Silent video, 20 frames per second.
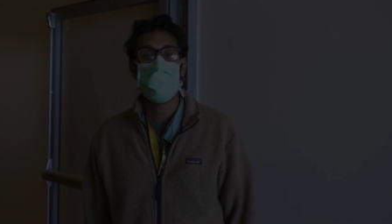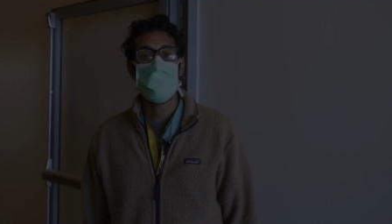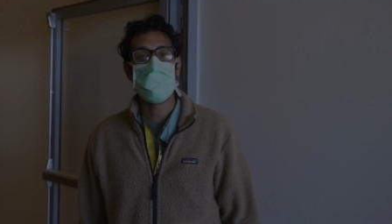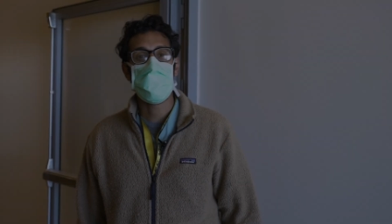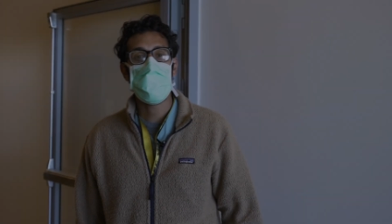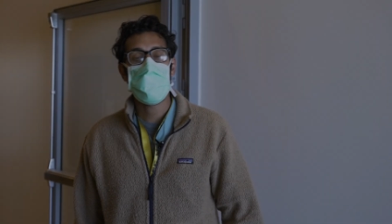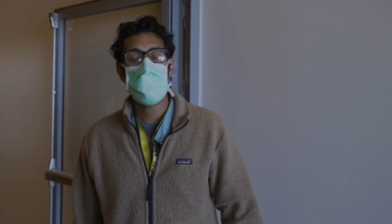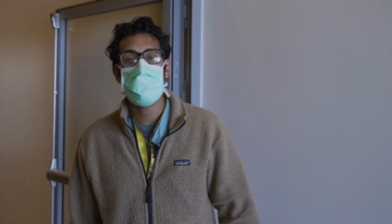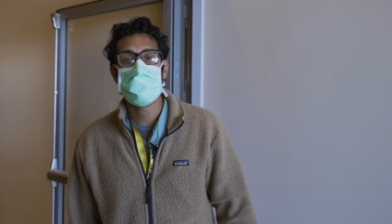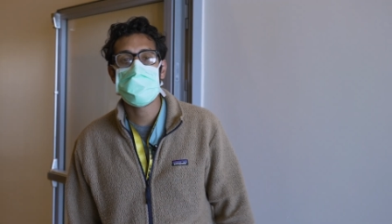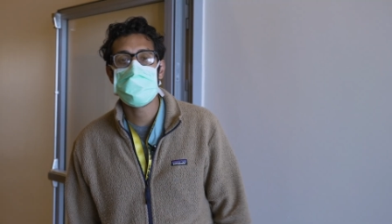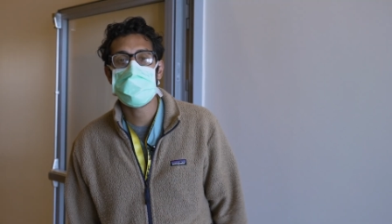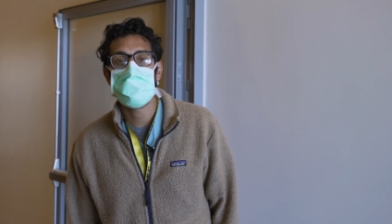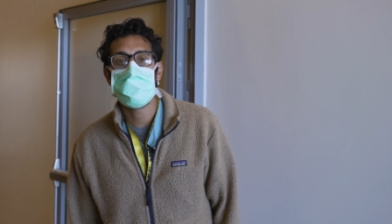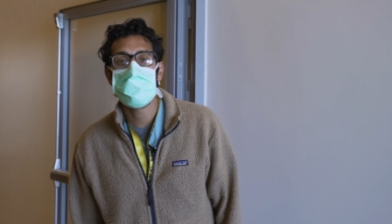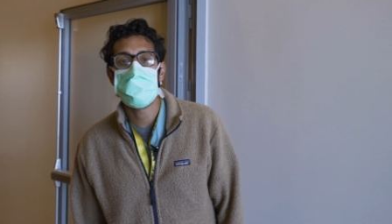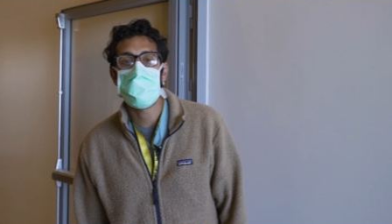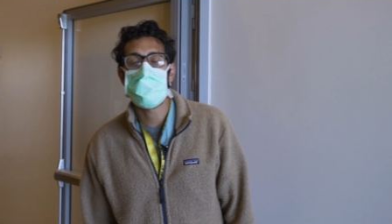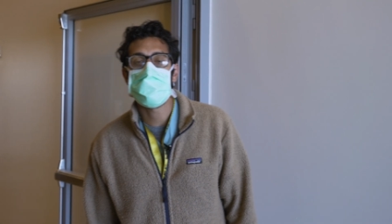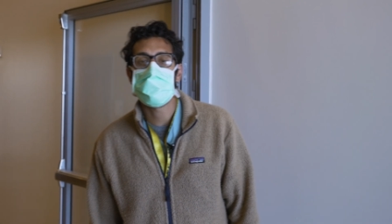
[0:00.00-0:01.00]
Hey everyone,
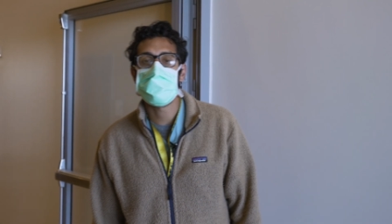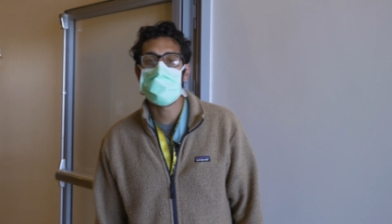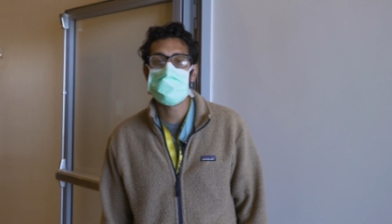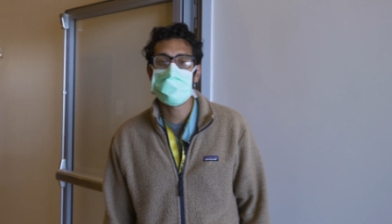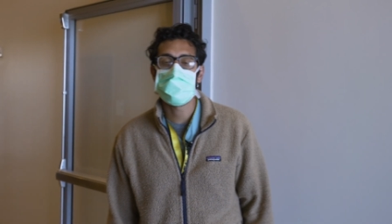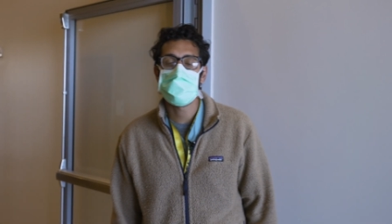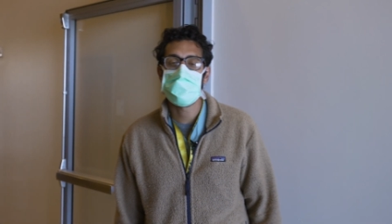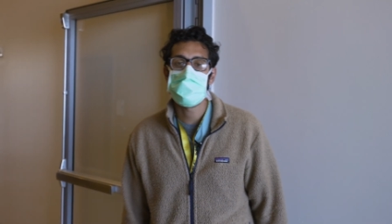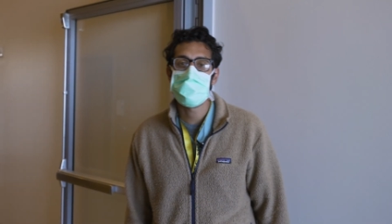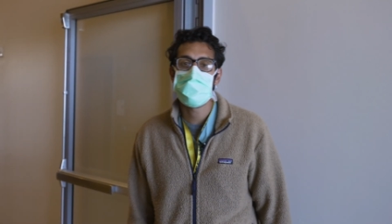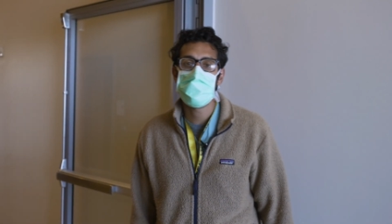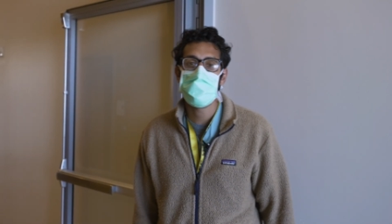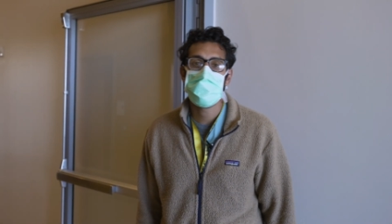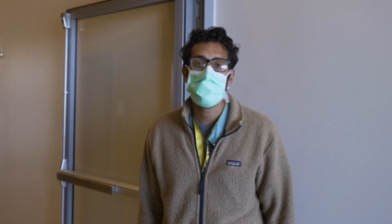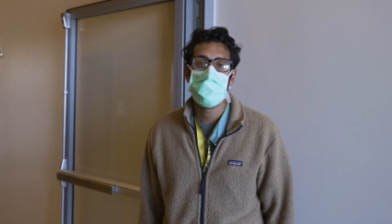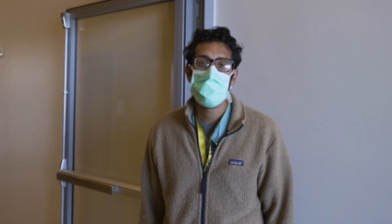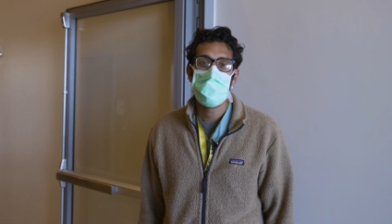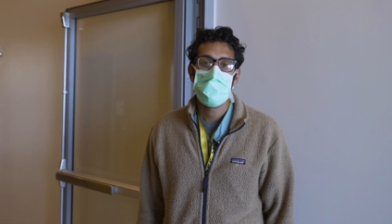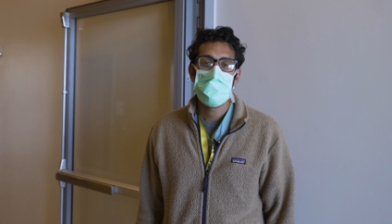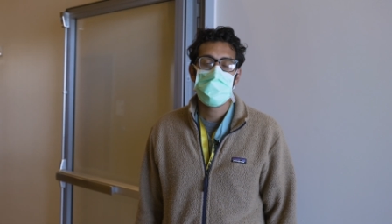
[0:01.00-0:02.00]
I'm Osman Ahmed,
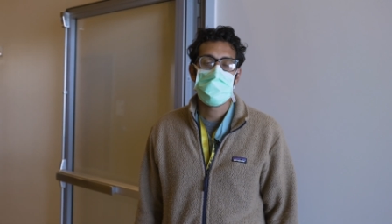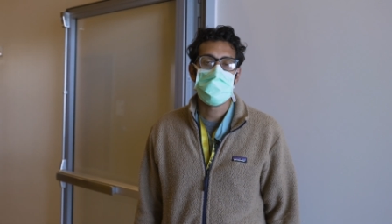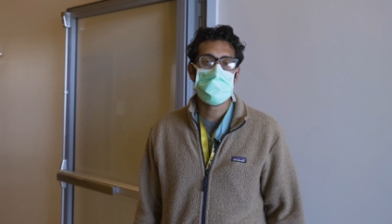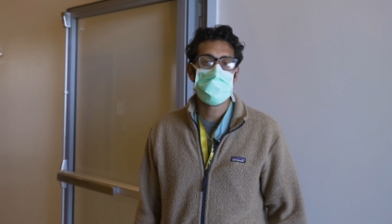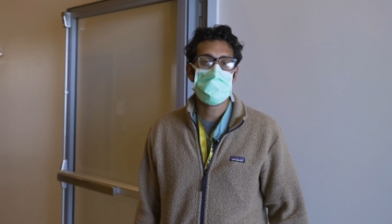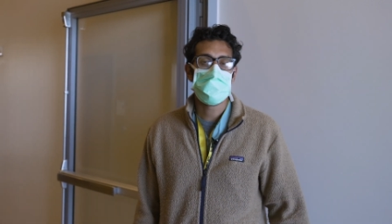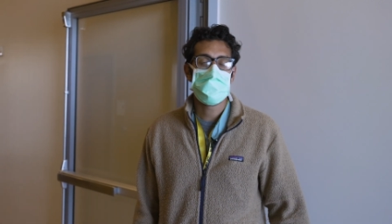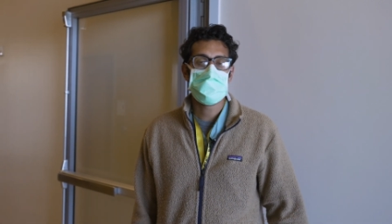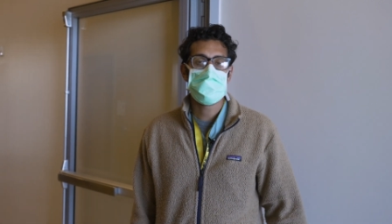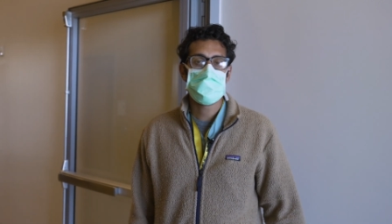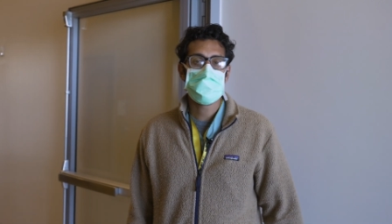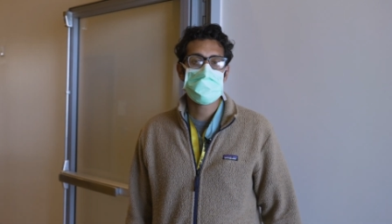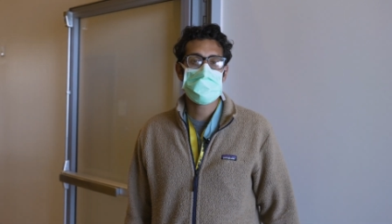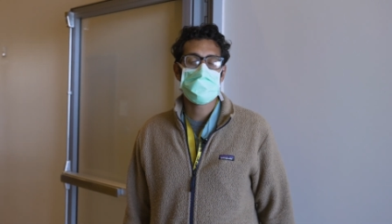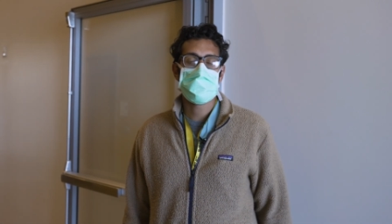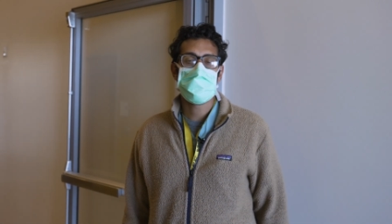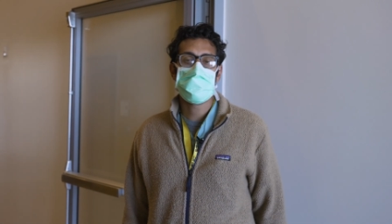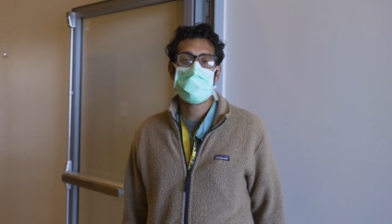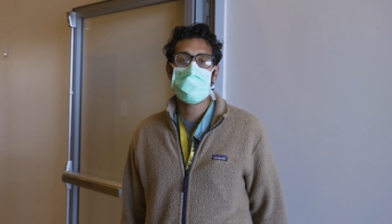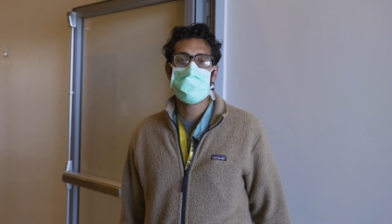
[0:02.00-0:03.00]
one of the interventional
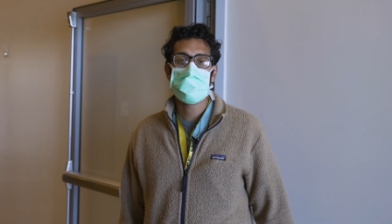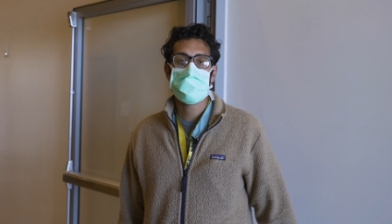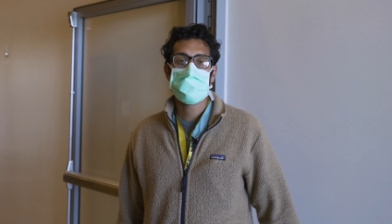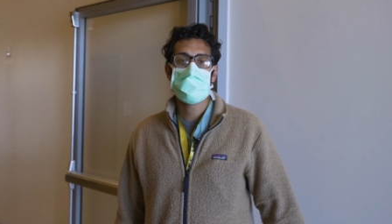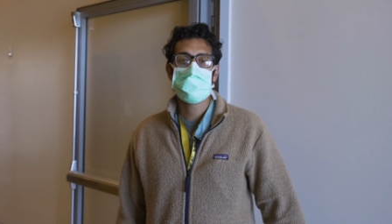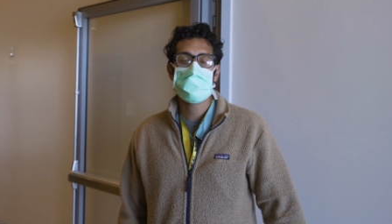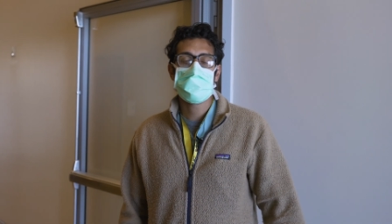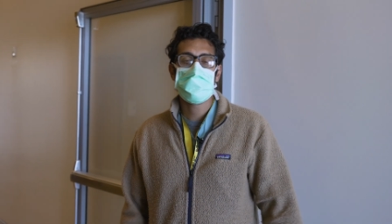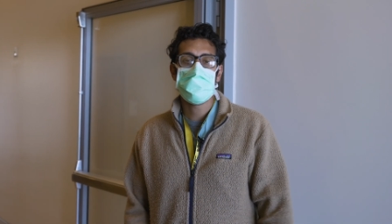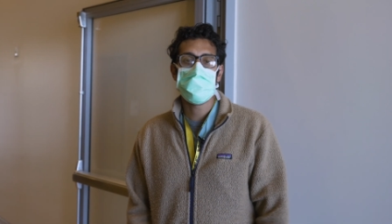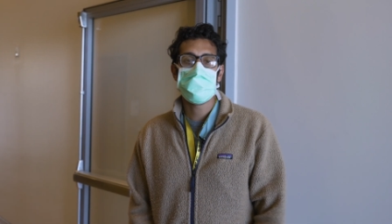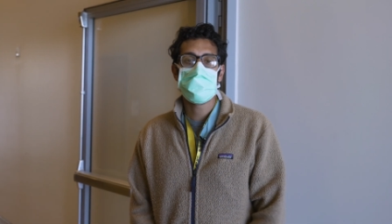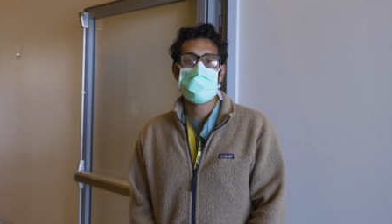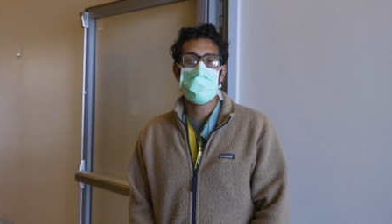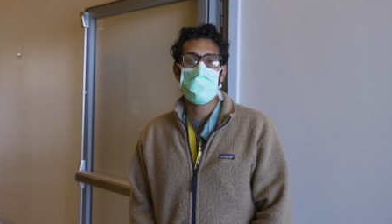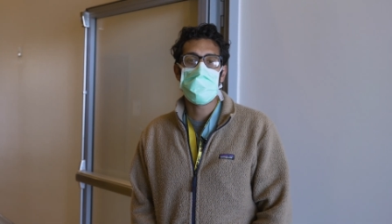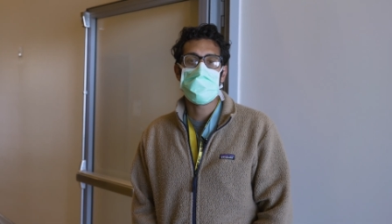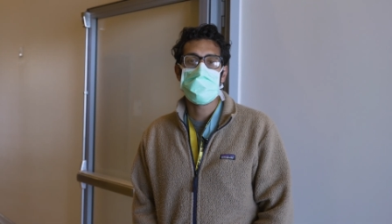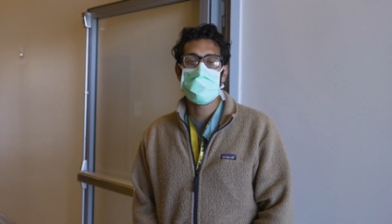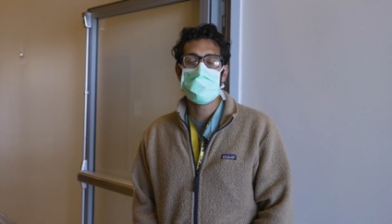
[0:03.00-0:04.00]
radiologists here
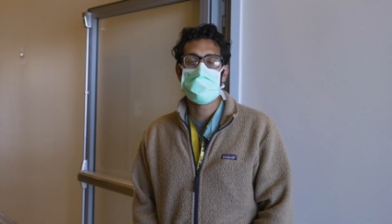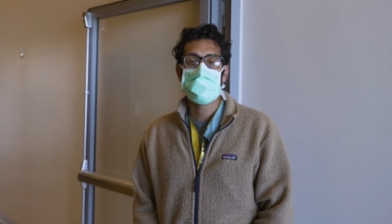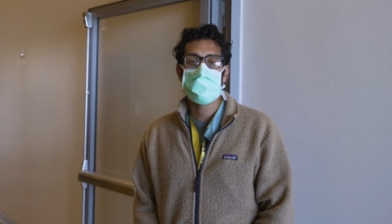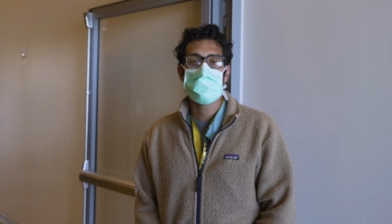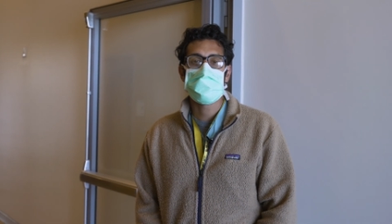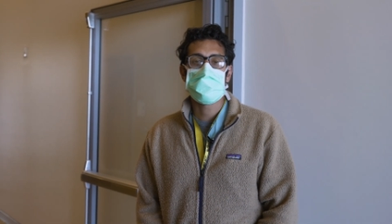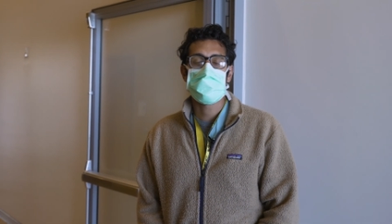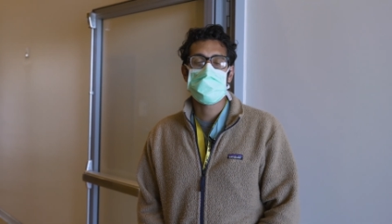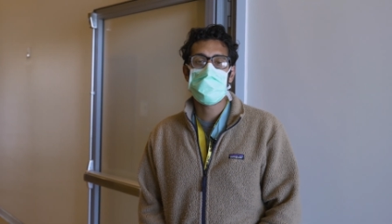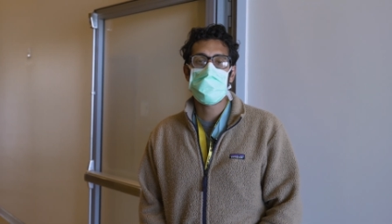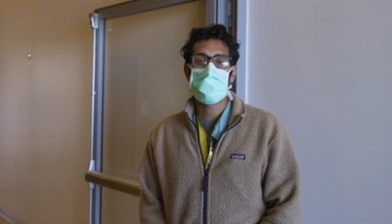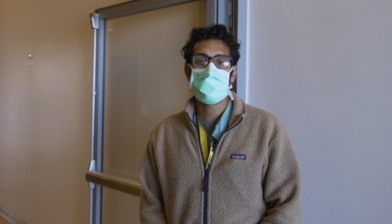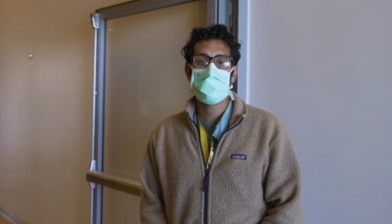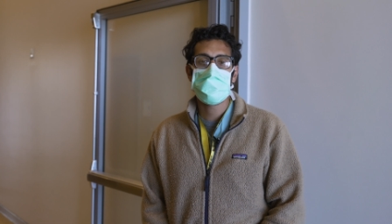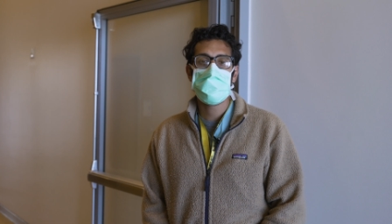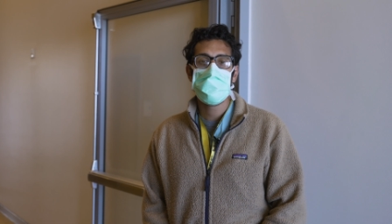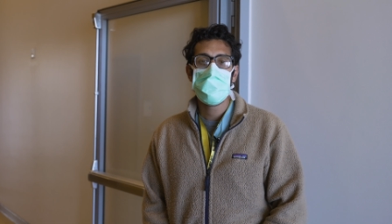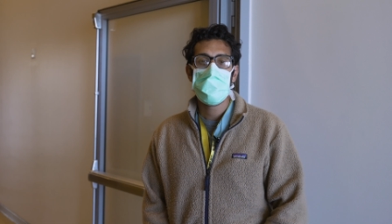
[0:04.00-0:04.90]
at University of Chicago.